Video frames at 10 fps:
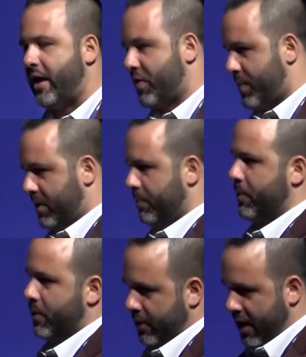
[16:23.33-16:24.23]
I've spent a
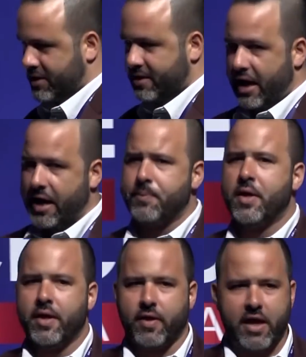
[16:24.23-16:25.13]
lot of time.
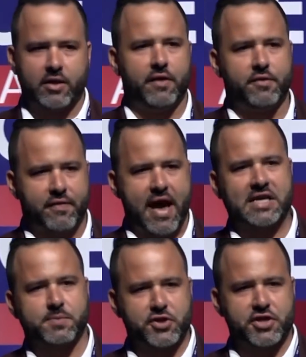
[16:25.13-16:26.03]
They love the
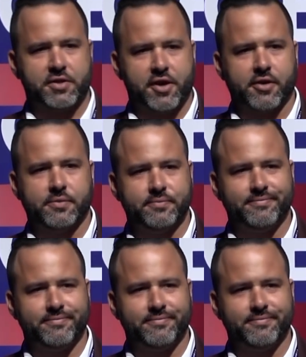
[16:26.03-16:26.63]
fax machine there.